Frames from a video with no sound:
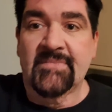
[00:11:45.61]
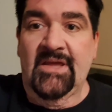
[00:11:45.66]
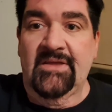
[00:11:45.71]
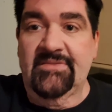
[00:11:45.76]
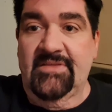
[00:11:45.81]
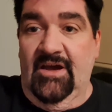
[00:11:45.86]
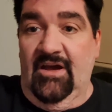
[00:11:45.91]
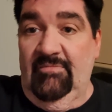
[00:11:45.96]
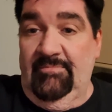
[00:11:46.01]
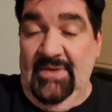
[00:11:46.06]

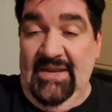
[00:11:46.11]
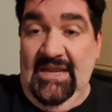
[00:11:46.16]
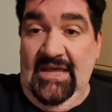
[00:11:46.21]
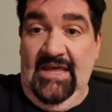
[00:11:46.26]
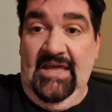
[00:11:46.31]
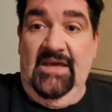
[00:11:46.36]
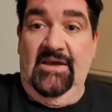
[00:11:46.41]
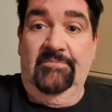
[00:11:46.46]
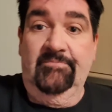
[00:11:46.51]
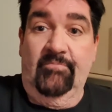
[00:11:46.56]
that I've been
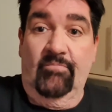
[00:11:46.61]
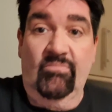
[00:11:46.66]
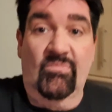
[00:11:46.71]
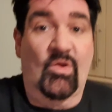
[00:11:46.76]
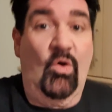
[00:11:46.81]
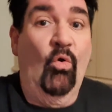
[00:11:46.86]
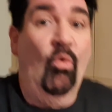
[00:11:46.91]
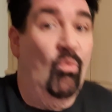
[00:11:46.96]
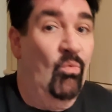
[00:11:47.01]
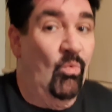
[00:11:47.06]
here
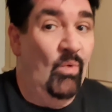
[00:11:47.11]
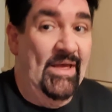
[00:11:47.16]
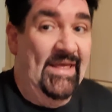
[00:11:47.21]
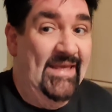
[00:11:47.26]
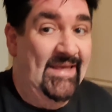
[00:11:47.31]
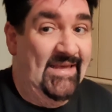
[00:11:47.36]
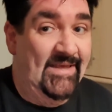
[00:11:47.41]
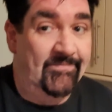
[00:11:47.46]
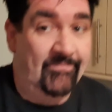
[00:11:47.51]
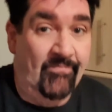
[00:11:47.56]
all
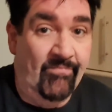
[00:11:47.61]
week,